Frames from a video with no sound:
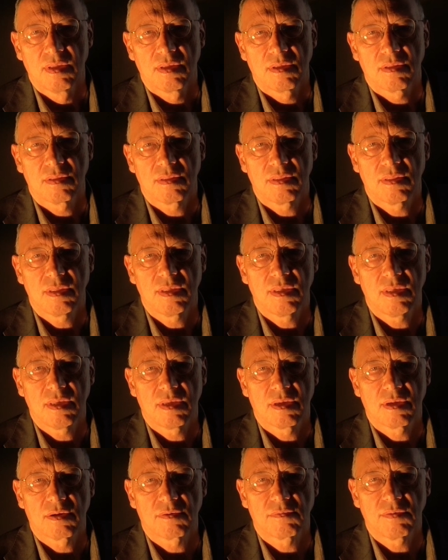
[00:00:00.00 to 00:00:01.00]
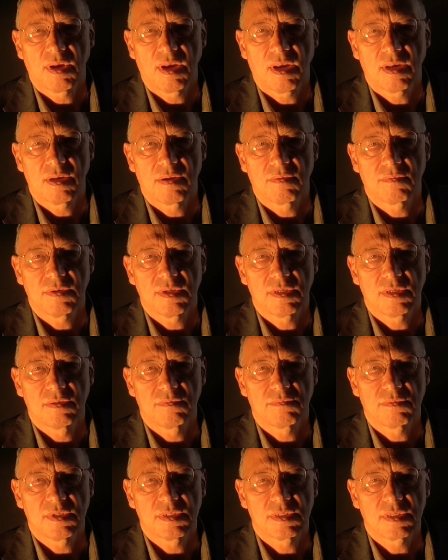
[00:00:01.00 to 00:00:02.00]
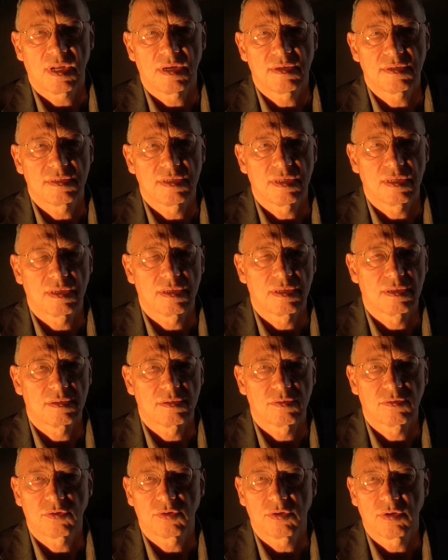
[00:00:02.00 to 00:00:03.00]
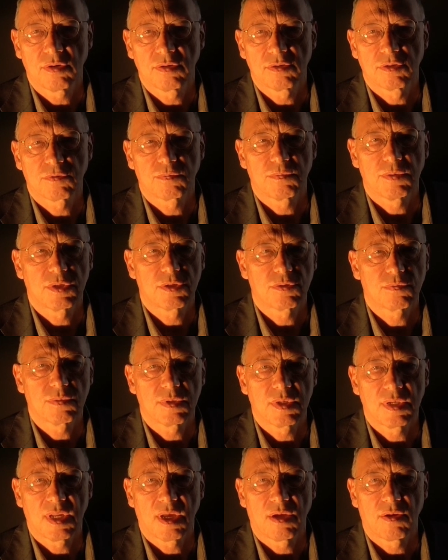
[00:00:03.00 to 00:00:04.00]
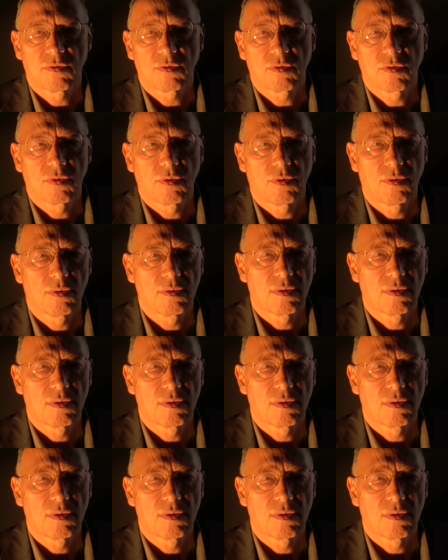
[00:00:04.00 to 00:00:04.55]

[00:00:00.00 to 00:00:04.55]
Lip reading: The resulting turns, which we now call